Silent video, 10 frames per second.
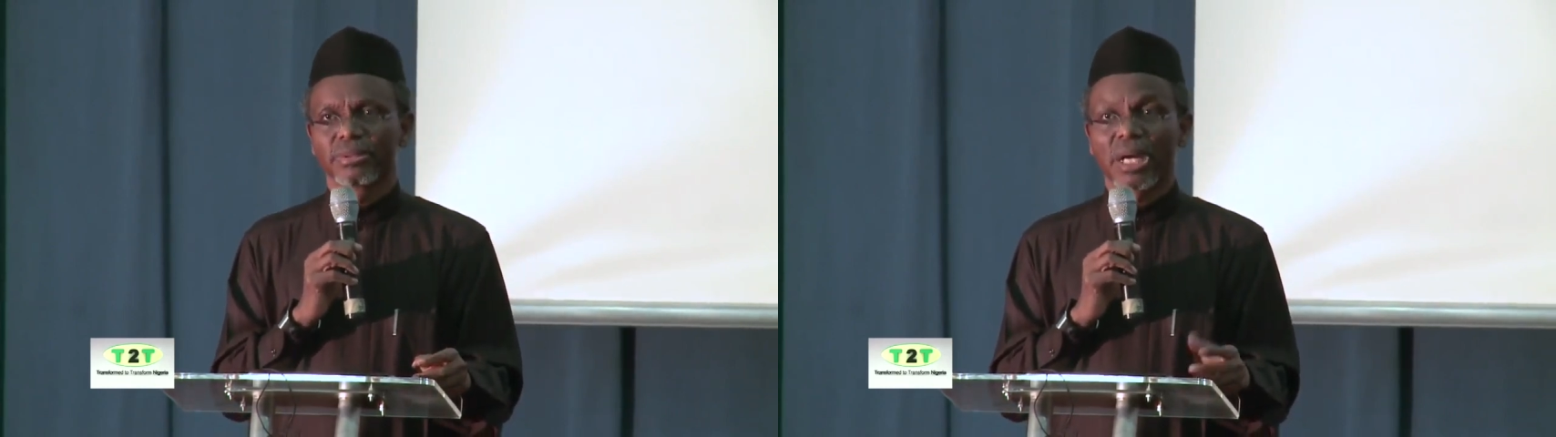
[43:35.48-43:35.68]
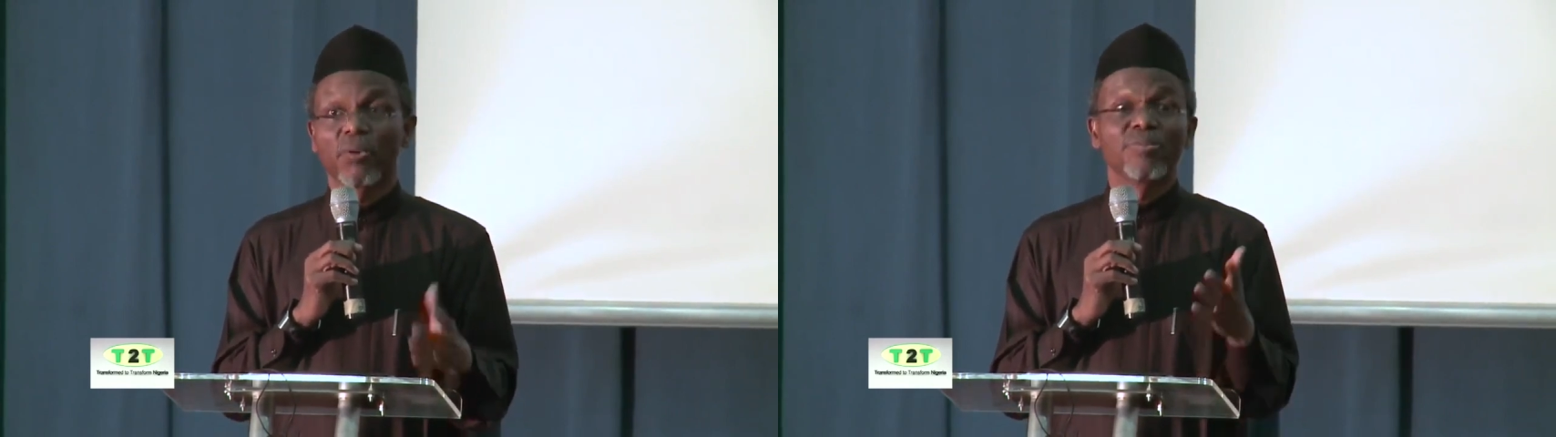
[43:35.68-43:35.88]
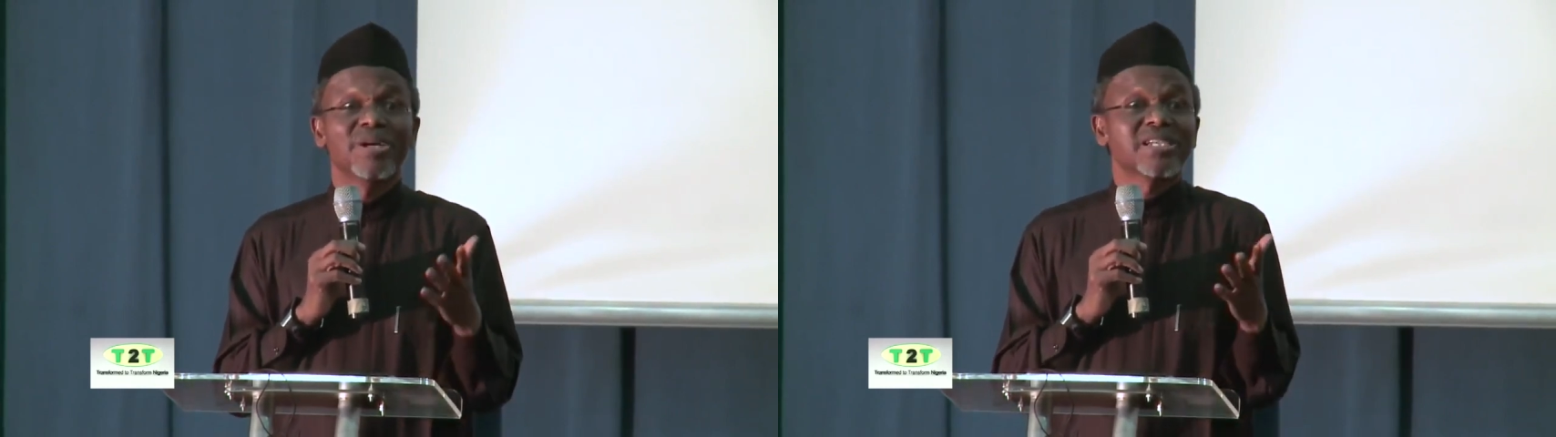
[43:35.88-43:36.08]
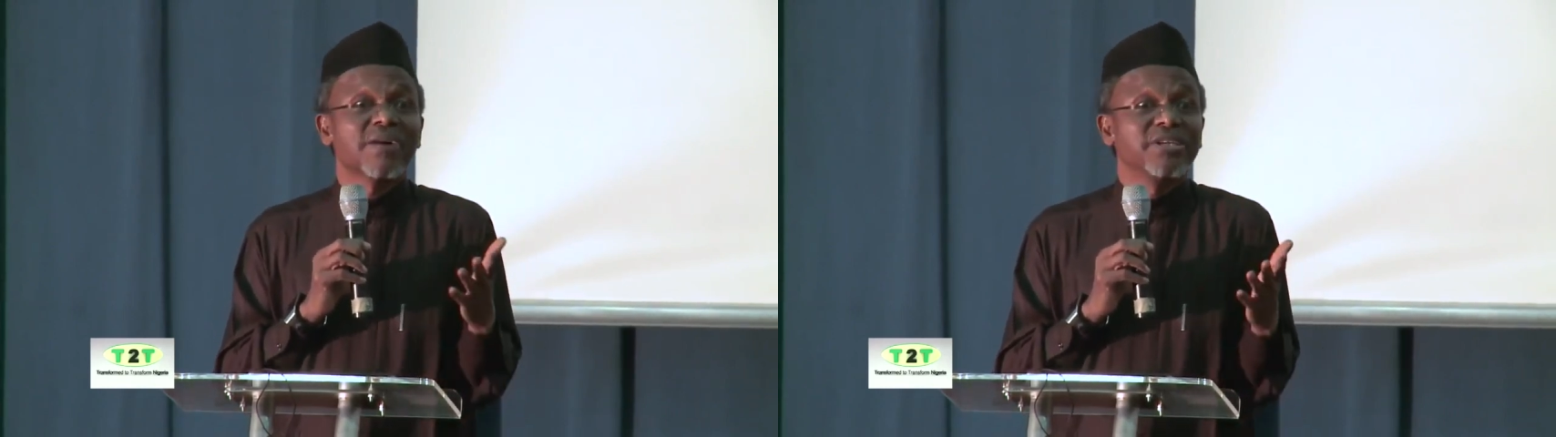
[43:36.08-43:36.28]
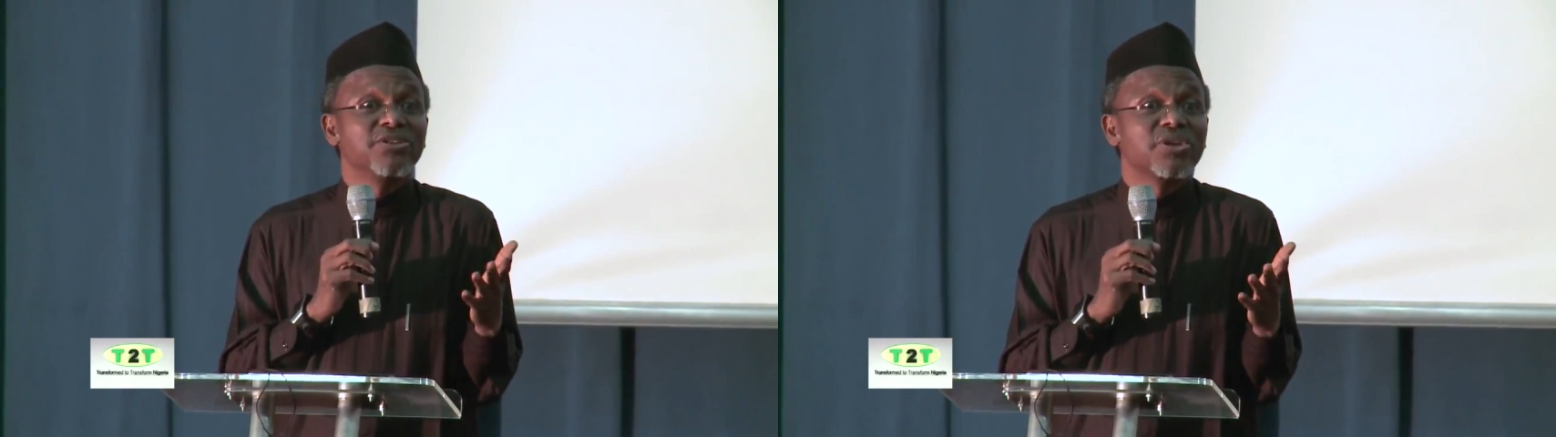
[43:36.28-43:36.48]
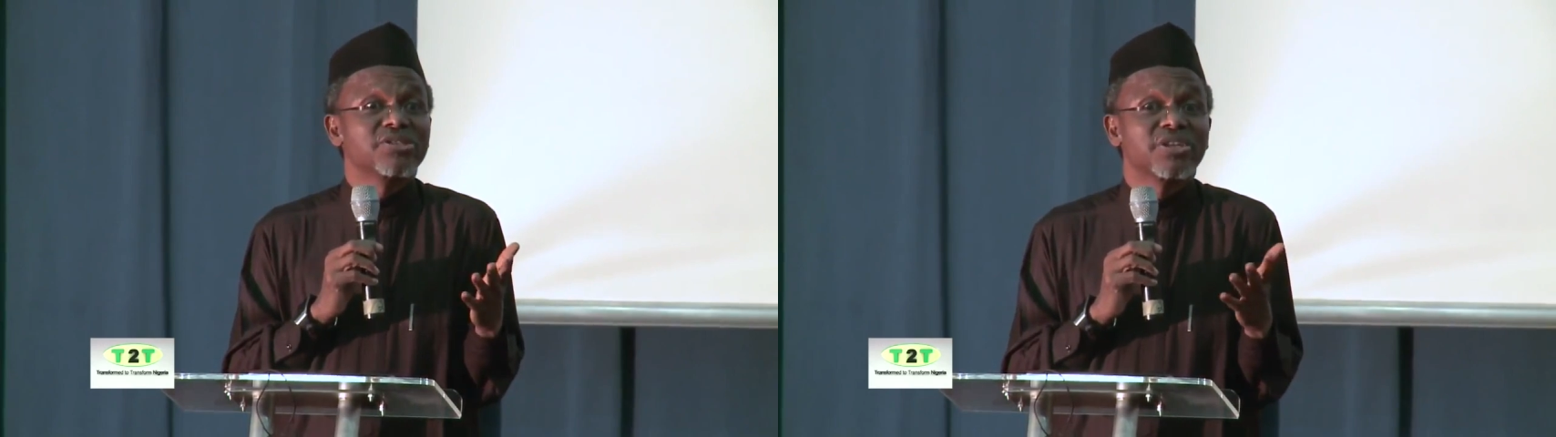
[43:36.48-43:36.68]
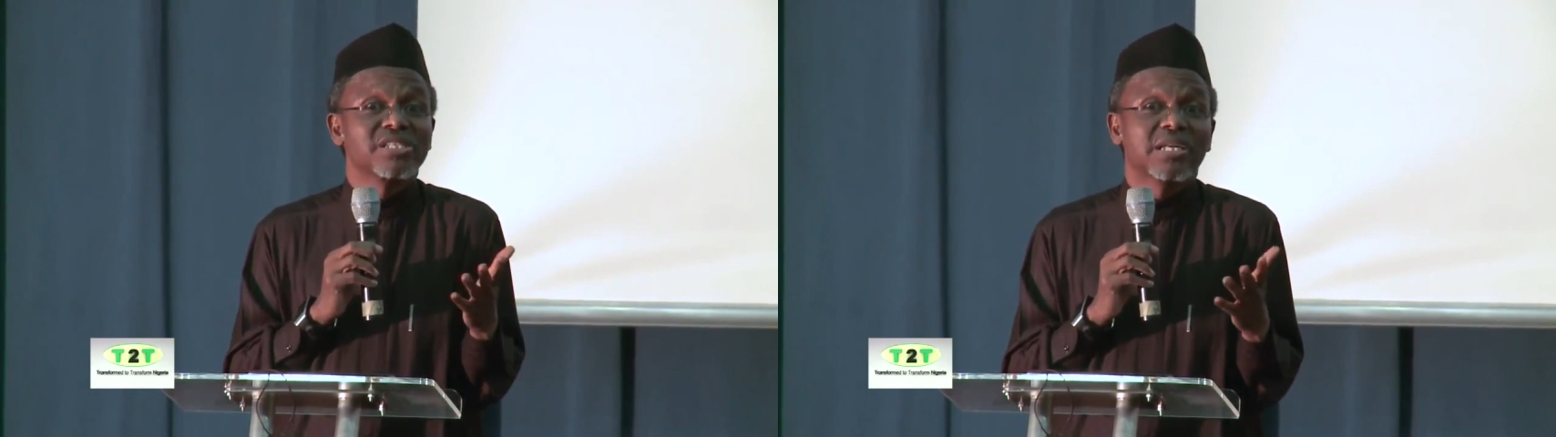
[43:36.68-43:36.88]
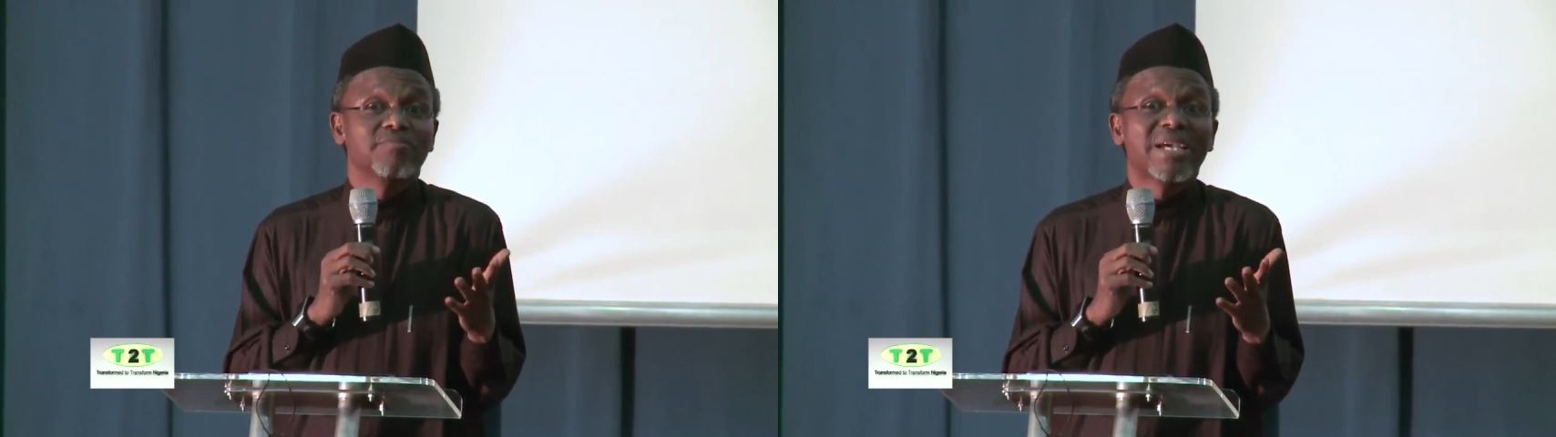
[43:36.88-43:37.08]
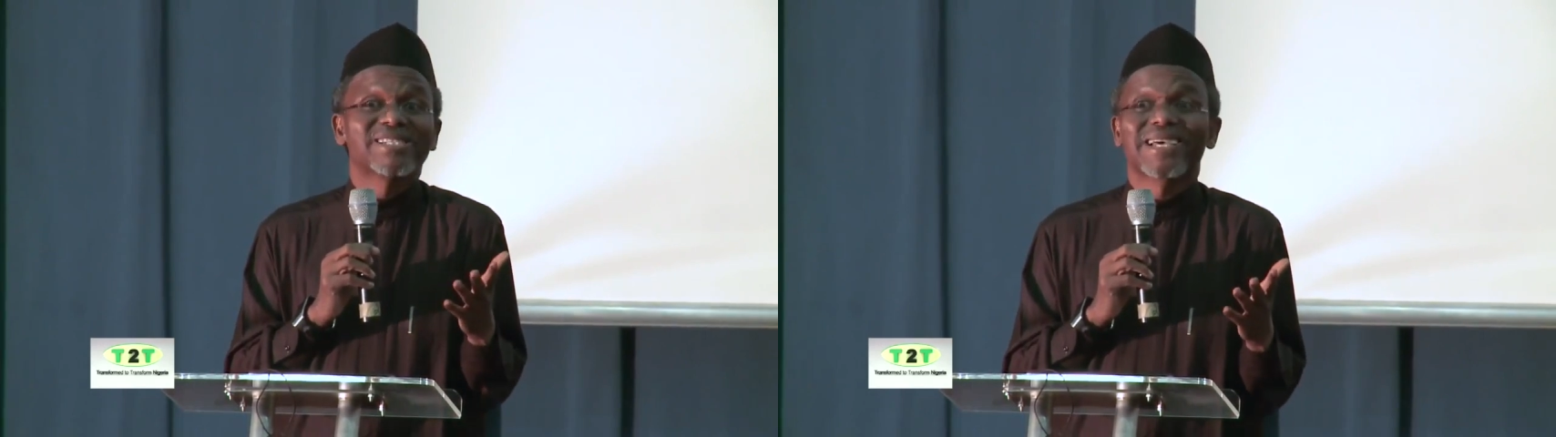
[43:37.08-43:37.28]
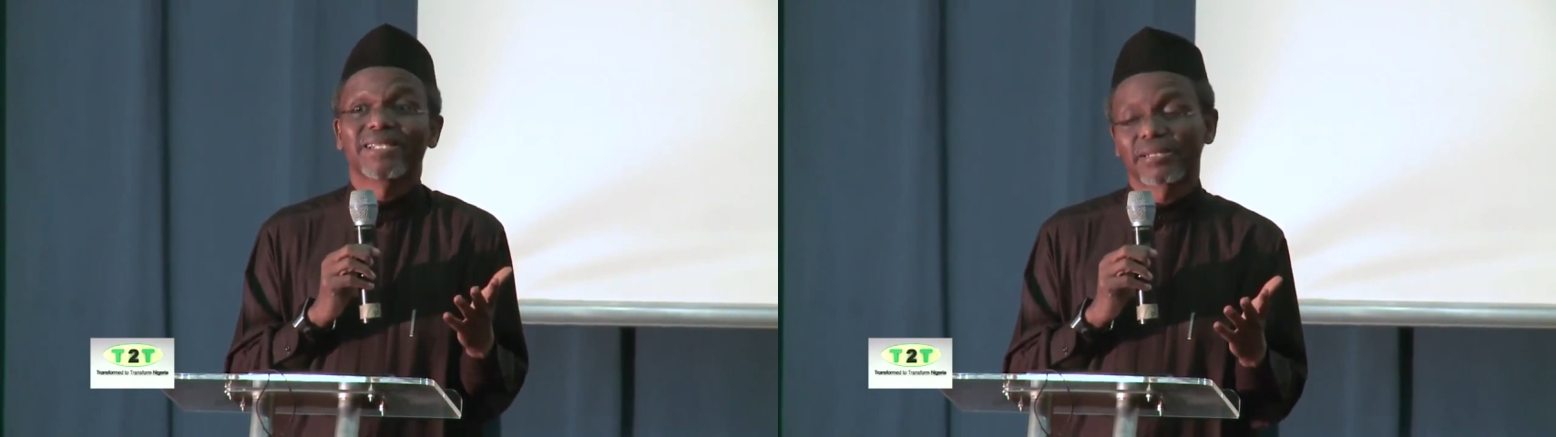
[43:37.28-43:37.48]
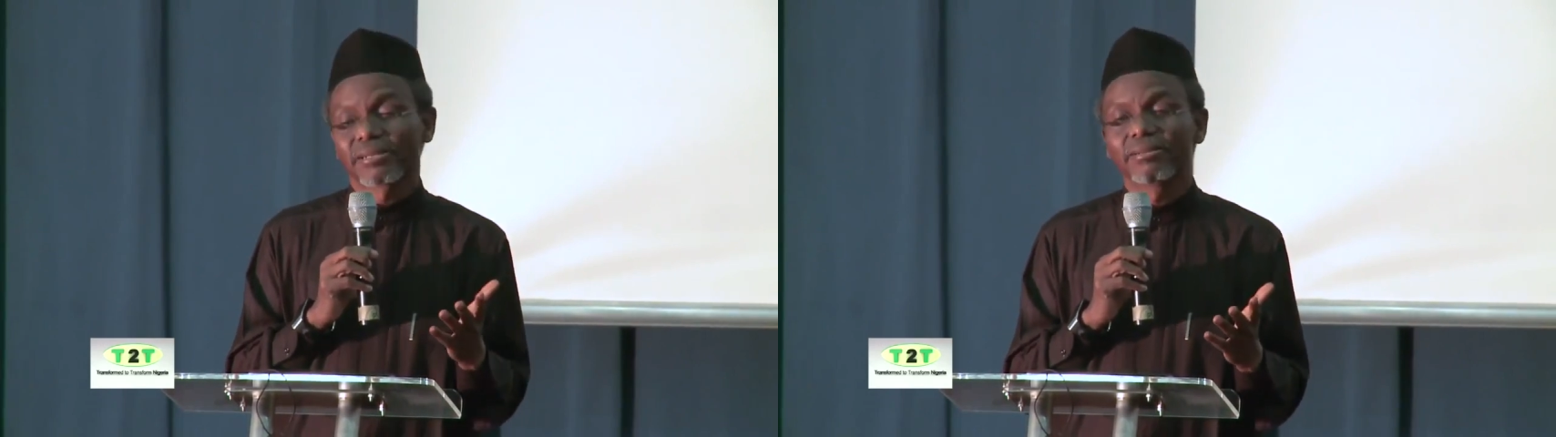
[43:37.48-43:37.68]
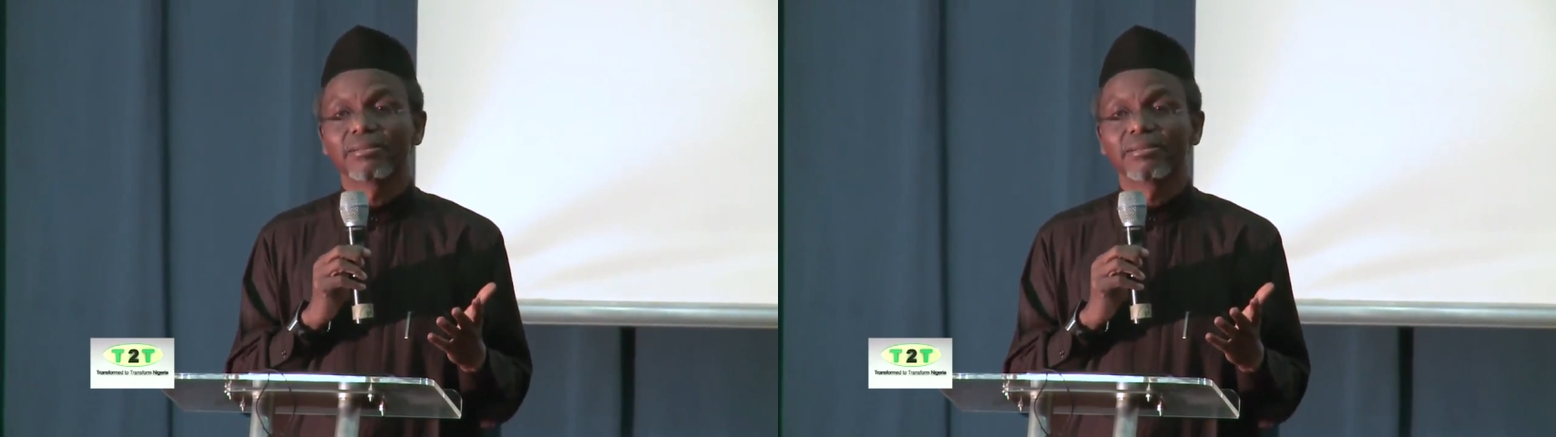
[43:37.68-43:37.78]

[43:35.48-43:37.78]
And we must have interest rates that make sense.